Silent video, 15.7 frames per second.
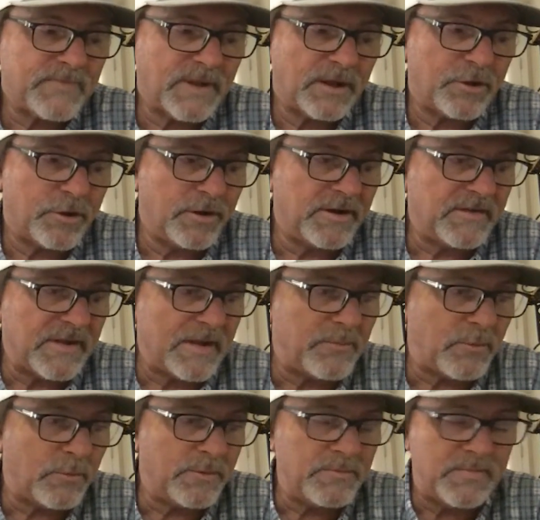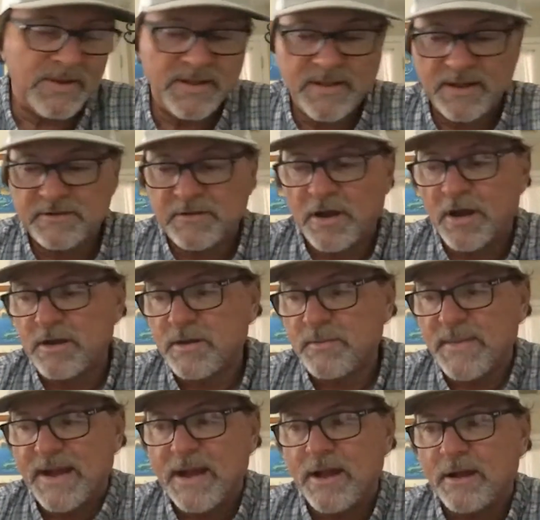a good example would be they talk
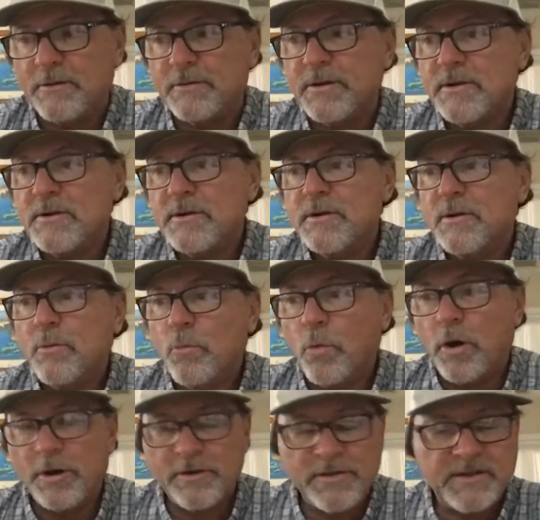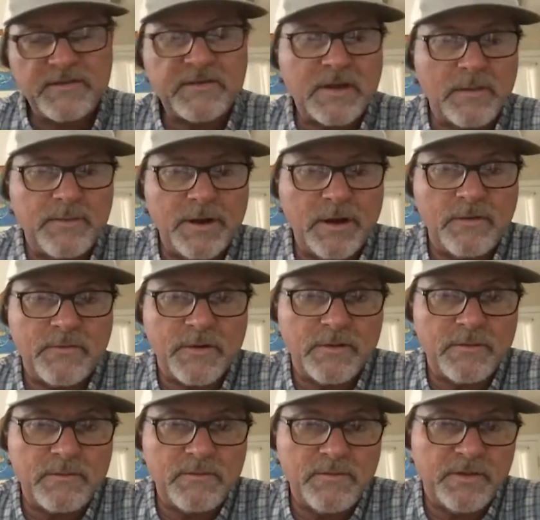about water that's coming
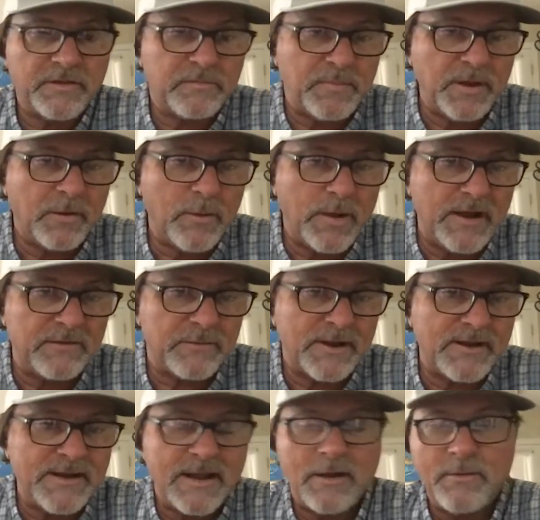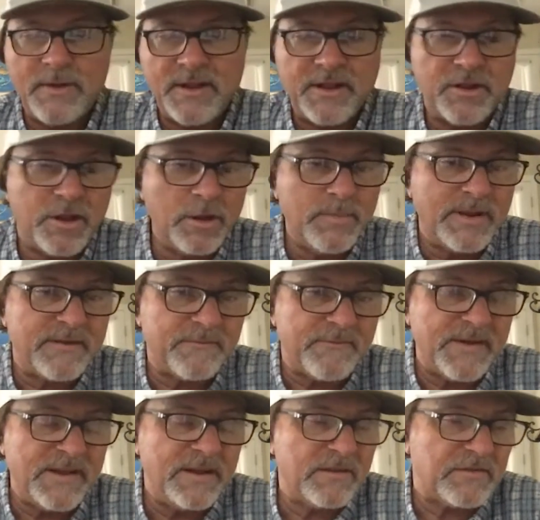over the spillways right now in cubic
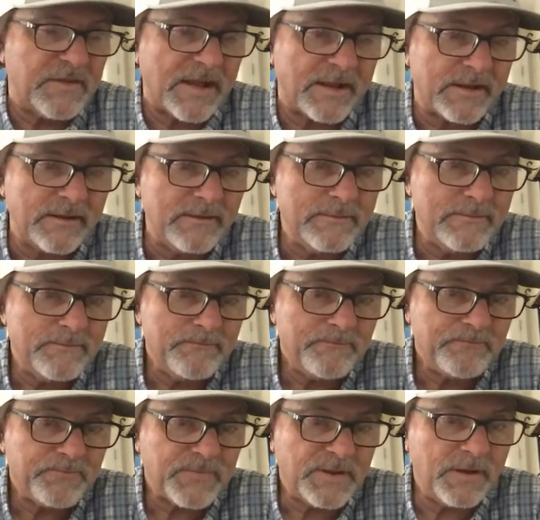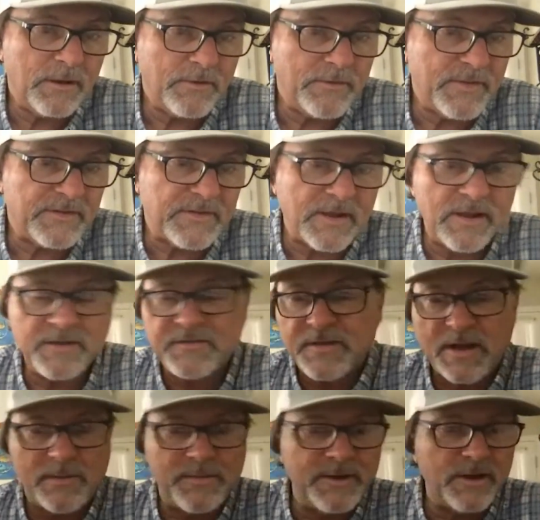feet a second. And they say it's
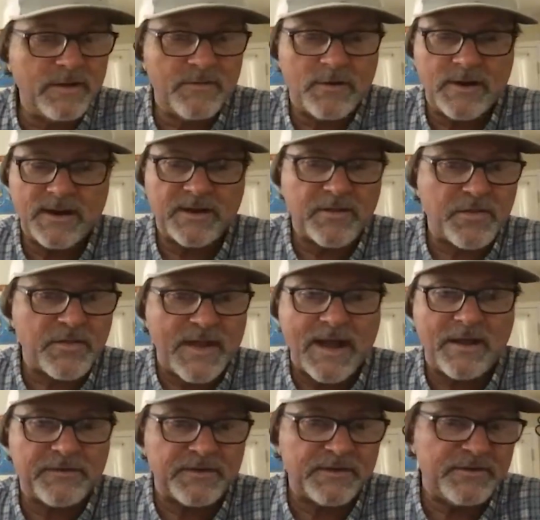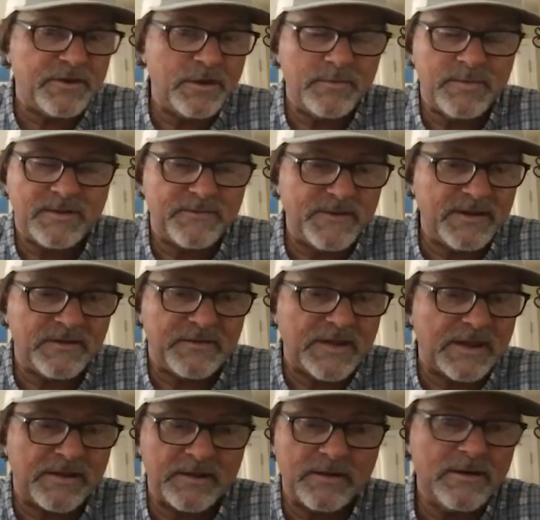coming over at 1,000 cubic feet a
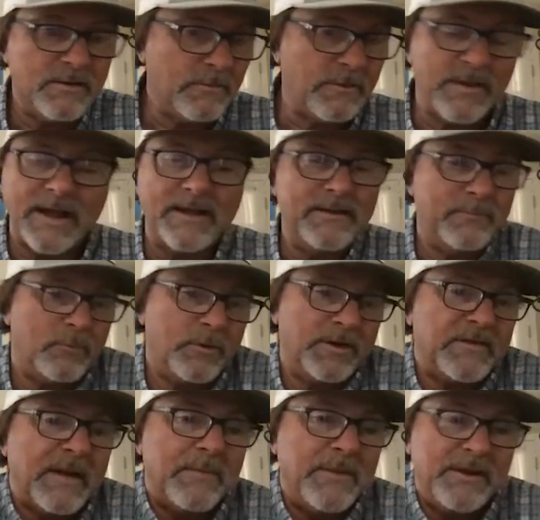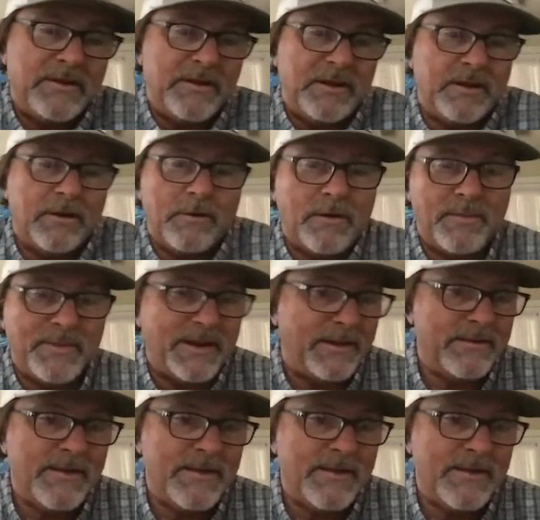second. Well, what does that mean to you? I mean,